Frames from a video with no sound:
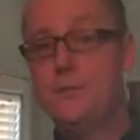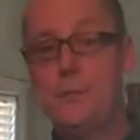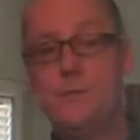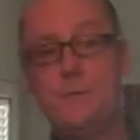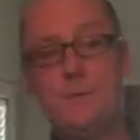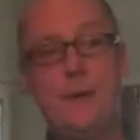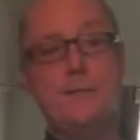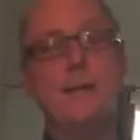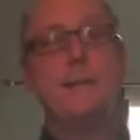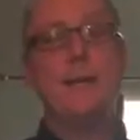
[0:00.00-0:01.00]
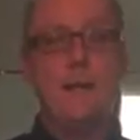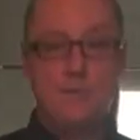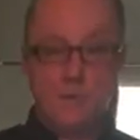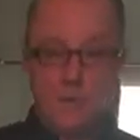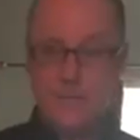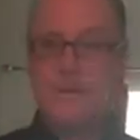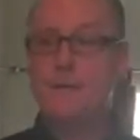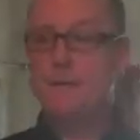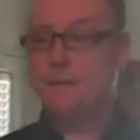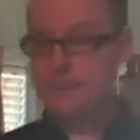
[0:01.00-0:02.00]
So if you would write that down, I'd appreciate
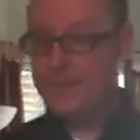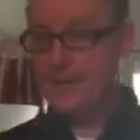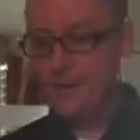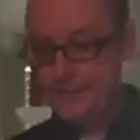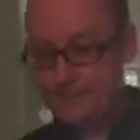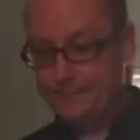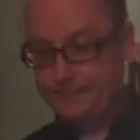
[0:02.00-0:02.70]
it. Thank you.